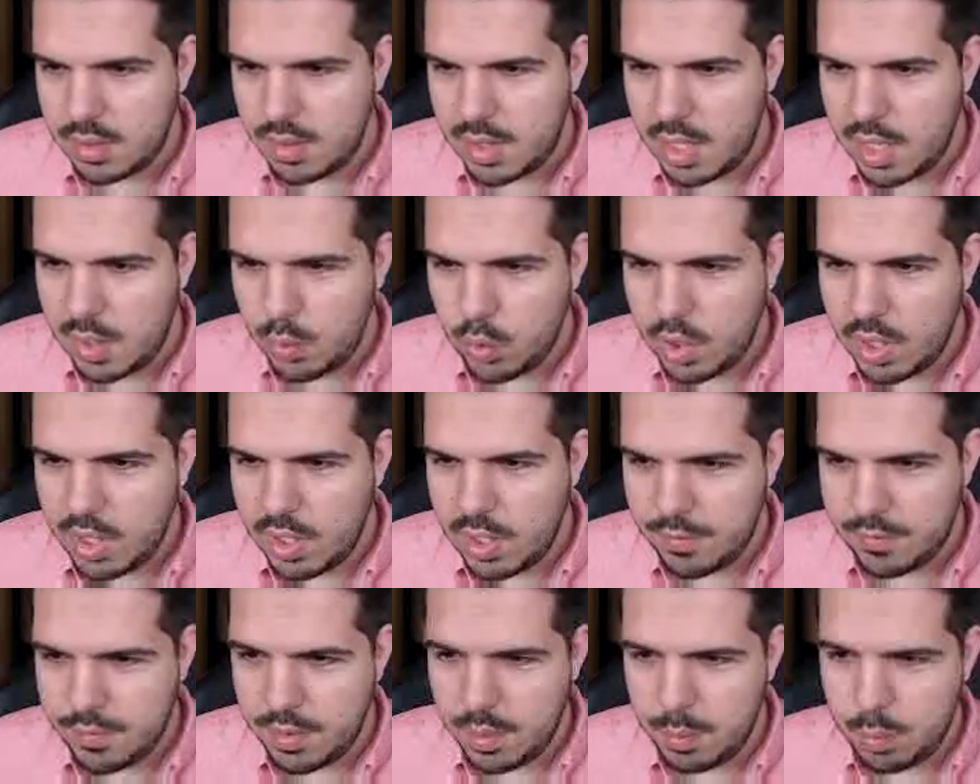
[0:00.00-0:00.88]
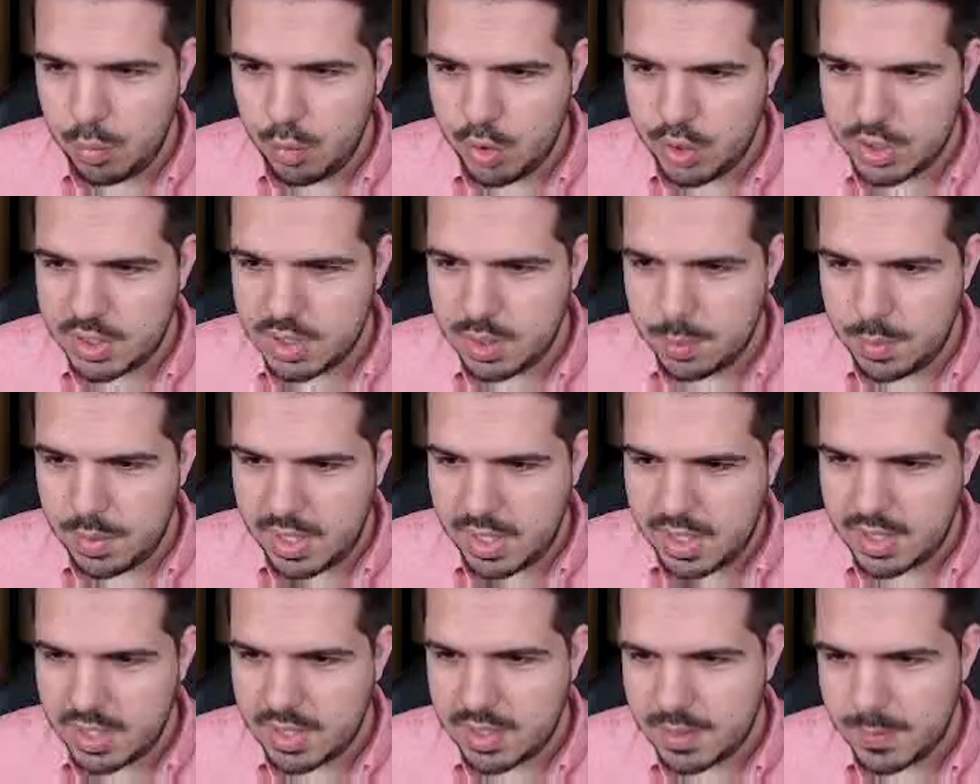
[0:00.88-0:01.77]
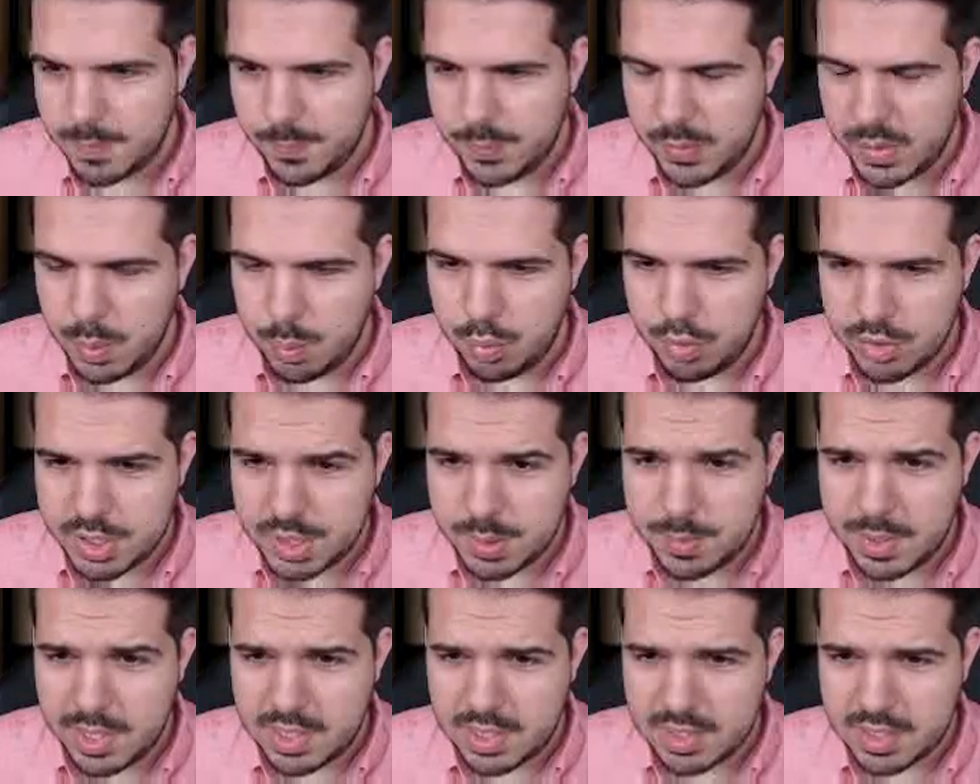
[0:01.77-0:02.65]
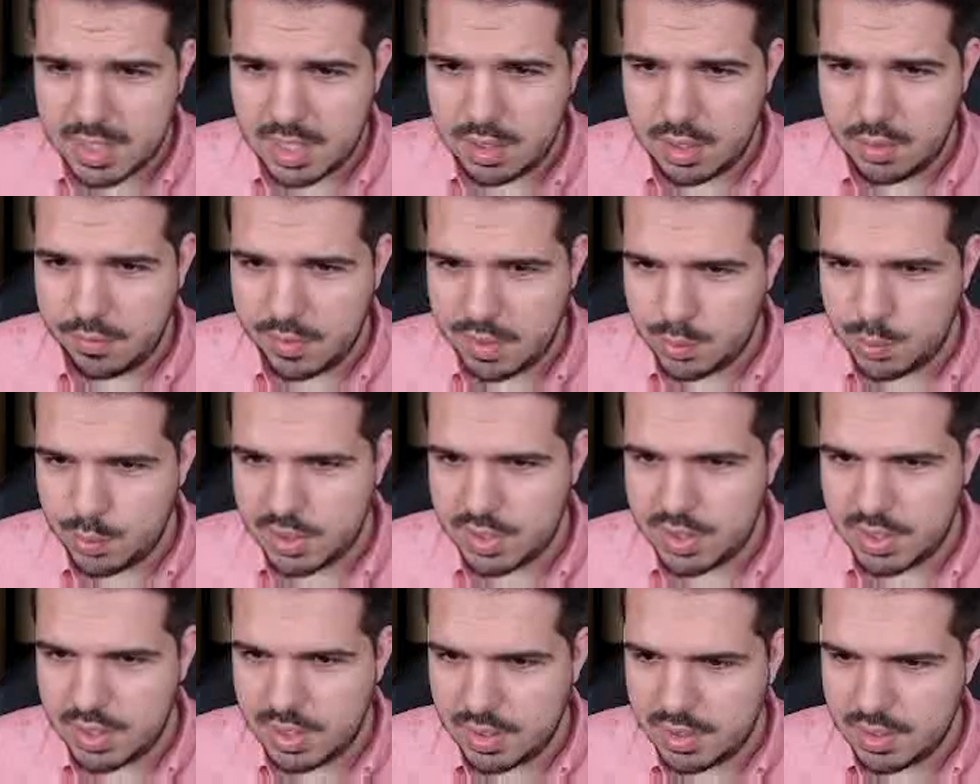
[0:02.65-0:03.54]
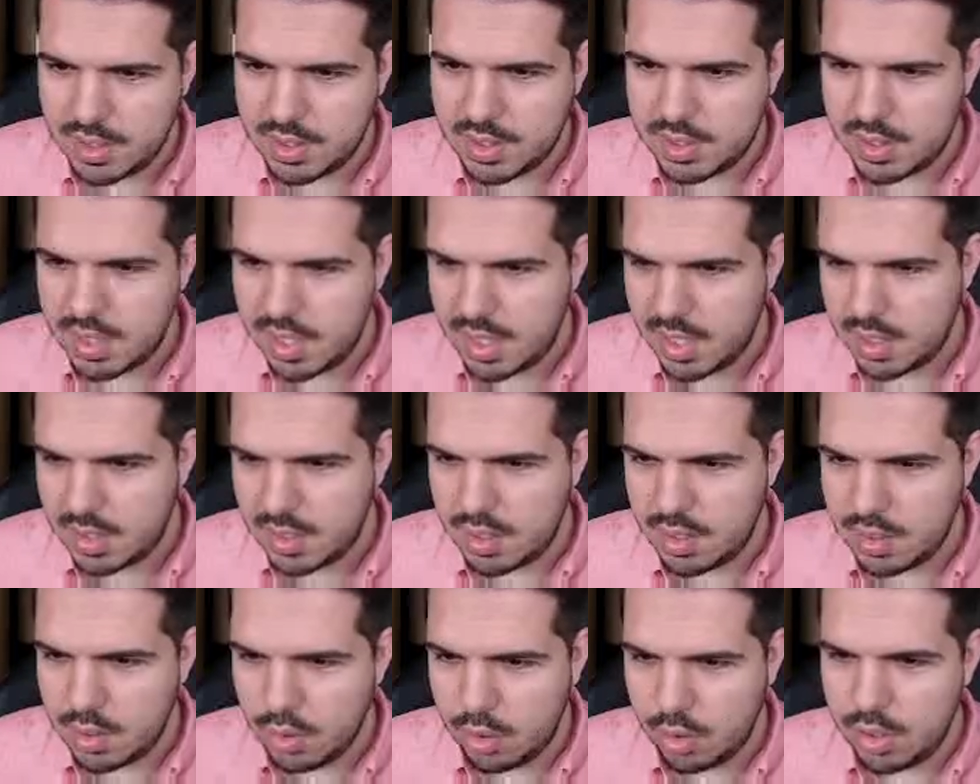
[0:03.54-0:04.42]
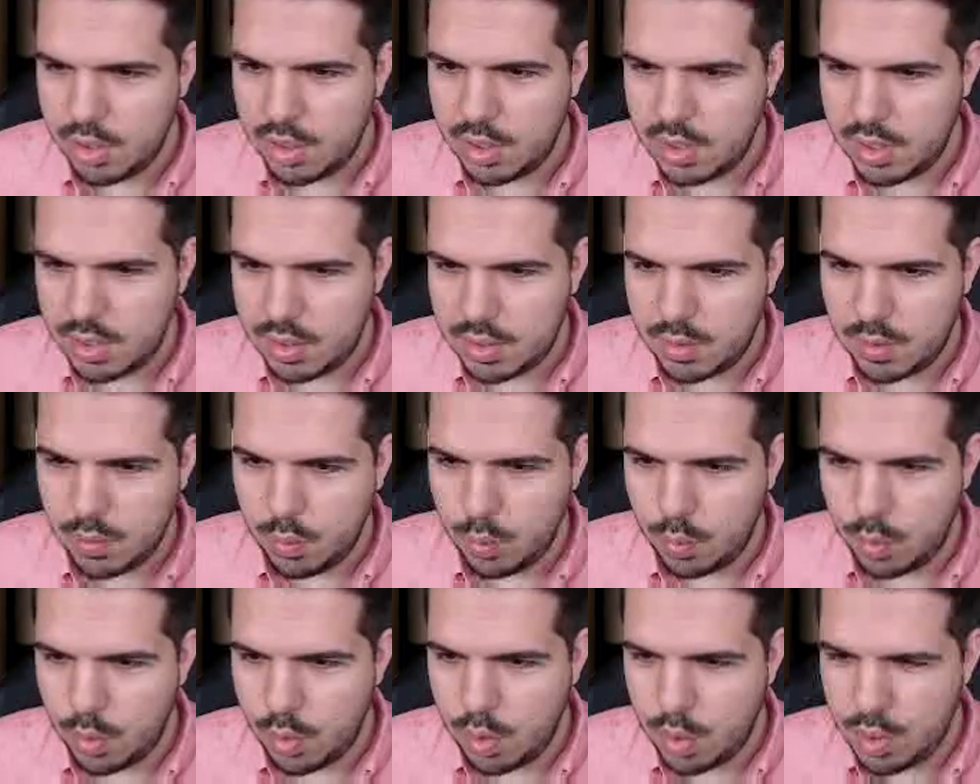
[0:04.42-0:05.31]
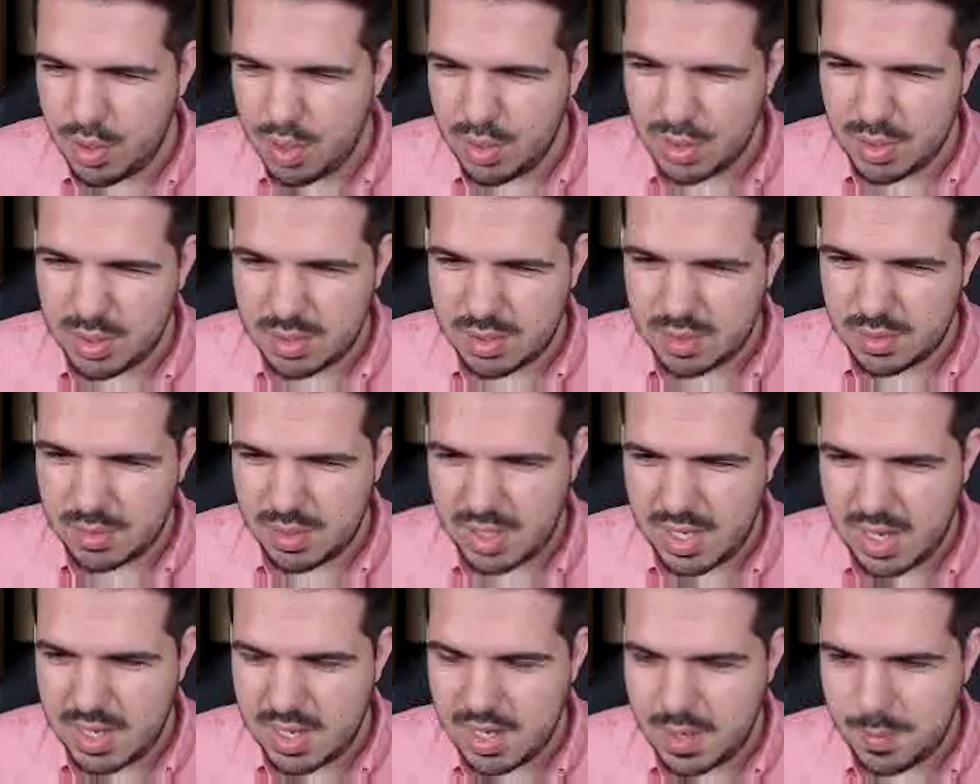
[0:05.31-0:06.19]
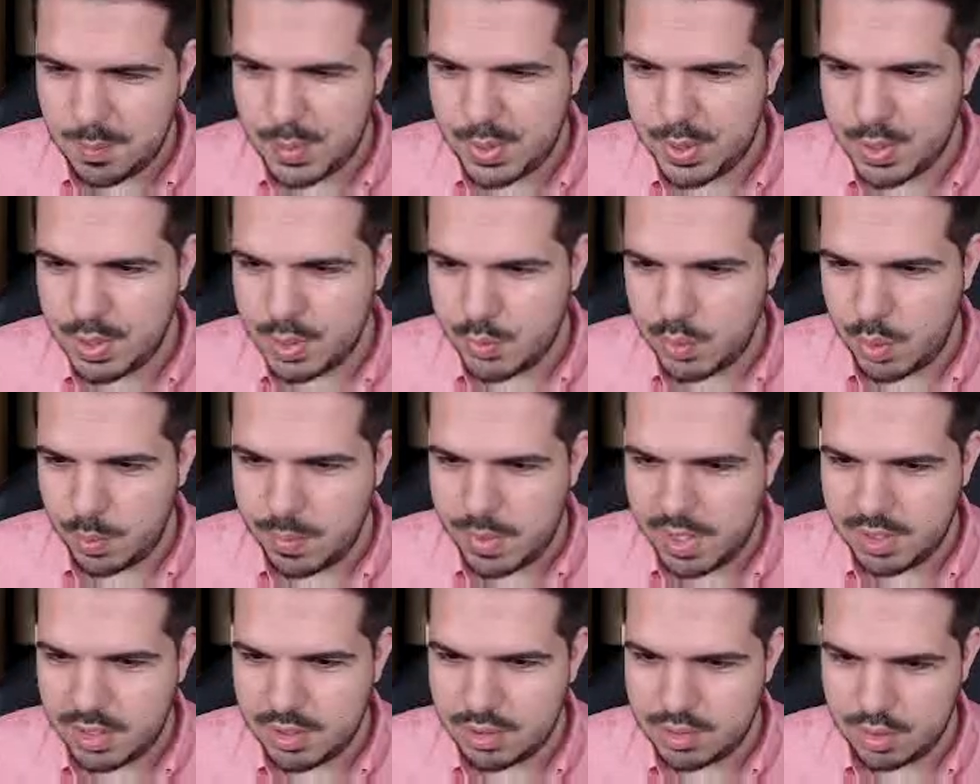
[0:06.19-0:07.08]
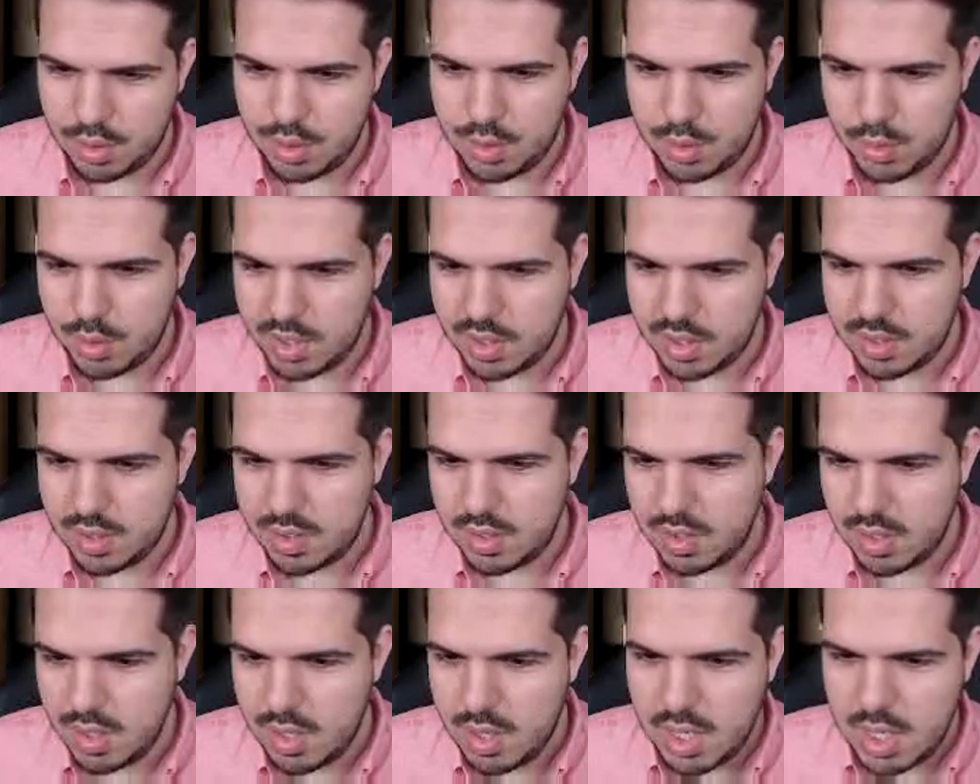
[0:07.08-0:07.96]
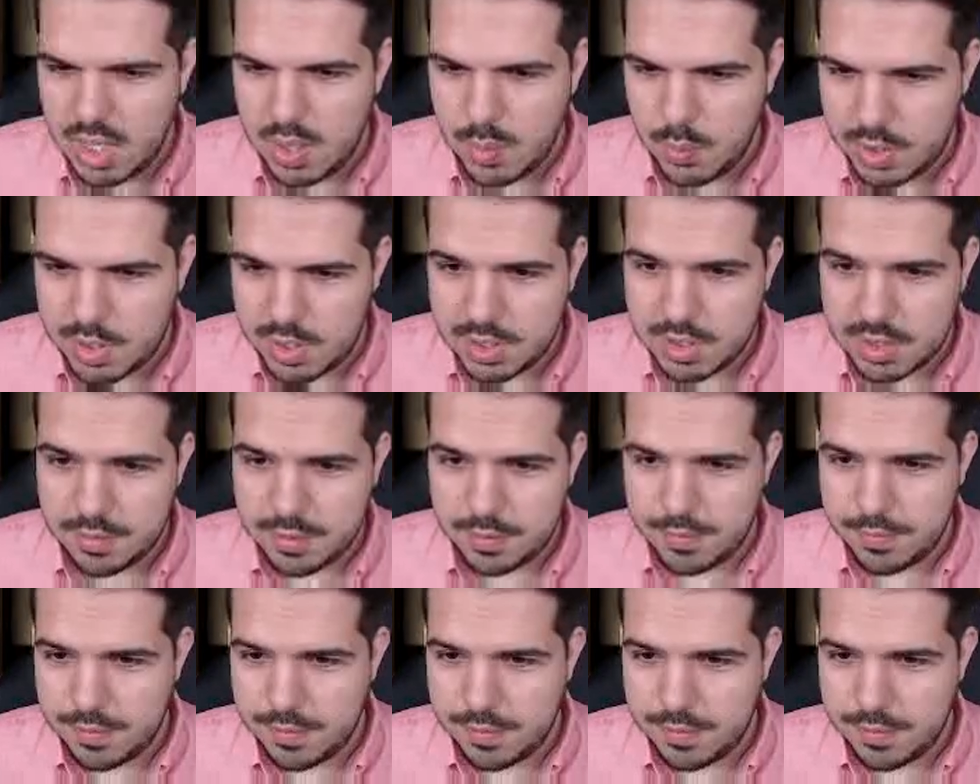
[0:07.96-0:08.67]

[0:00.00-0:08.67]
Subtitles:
Then we have the Bristleback. The Bristleback is kind of interesting in this deck. It only works kinda because we're playing Sorrent, which is a